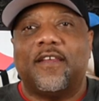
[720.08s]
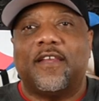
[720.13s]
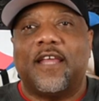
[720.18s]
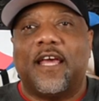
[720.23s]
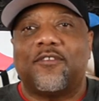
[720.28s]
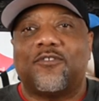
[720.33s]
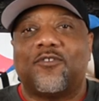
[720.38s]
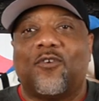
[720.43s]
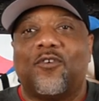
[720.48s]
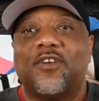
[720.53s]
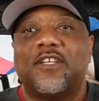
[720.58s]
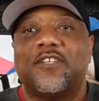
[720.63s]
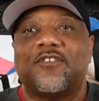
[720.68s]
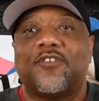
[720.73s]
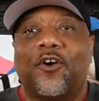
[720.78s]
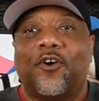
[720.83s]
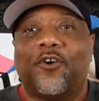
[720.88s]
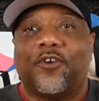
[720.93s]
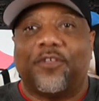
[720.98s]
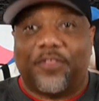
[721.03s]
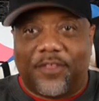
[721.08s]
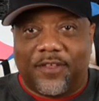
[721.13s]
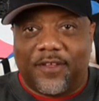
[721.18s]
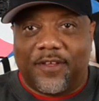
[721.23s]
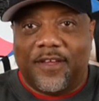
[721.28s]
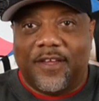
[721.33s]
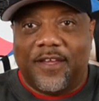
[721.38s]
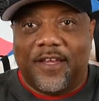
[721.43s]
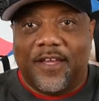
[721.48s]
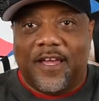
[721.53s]
that's on this earth.
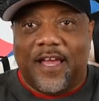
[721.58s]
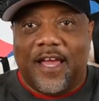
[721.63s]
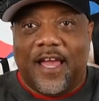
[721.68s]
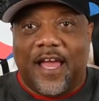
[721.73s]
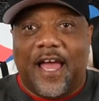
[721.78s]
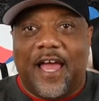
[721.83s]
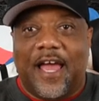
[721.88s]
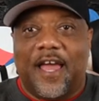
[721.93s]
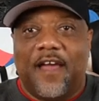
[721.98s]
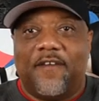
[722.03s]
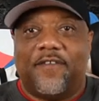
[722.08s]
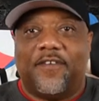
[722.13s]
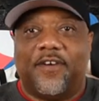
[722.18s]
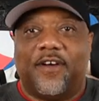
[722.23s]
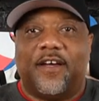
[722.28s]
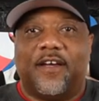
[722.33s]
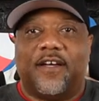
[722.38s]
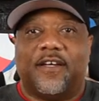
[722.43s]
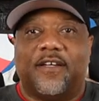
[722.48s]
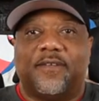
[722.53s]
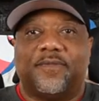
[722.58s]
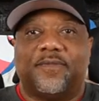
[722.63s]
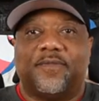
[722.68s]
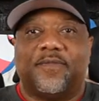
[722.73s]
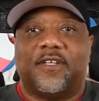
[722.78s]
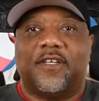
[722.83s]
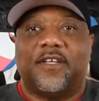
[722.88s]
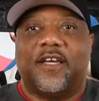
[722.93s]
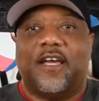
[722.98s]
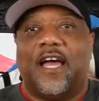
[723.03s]
I have uh,
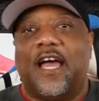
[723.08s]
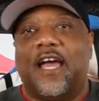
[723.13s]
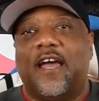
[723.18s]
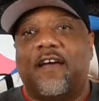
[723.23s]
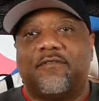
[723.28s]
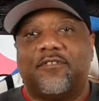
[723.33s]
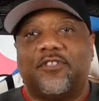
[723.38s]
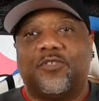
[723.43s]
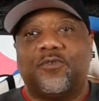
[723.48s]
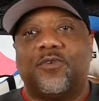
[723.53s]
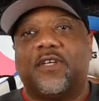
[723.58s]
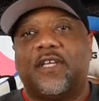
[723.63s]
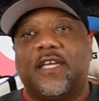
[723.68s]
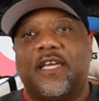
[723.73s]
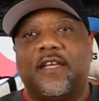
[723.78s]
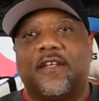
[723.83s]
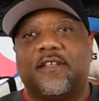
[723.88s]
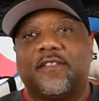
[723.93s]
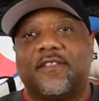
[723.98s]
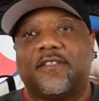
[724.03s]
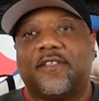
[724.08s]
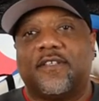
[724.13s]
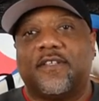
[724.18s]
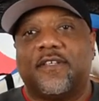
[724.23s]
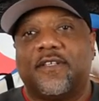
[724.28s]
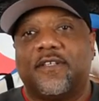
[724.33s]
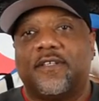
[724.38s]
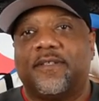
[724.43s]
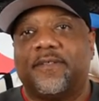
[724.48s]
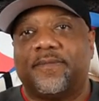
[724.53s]
I have two Akitas.
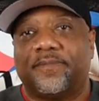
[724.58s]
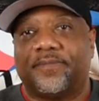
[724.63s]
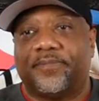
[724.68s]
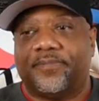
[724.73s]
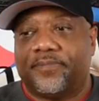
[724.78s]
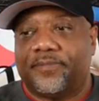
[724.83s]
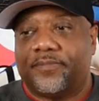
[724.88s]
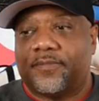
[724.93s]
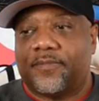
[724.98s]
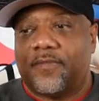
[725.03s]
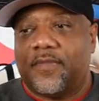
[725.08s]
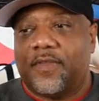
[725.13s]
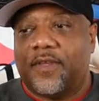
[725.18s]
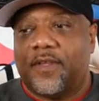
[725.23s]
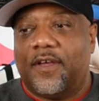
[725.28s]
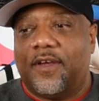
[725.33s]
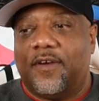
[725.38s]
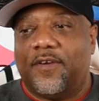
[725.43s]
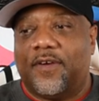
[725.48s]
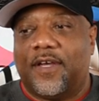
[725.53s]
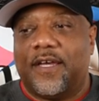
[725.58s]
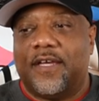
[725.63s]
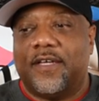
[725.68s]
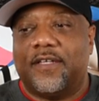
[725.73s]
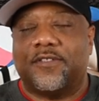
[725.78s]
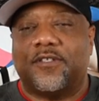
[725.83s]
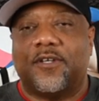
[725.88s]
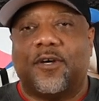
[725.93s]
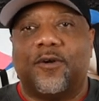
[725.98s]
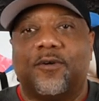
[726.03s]
Okay,
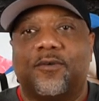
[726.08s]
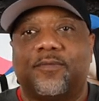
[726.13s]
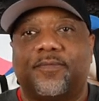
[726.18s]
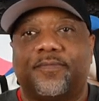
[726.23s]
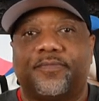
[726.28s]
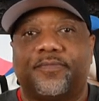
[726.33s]
so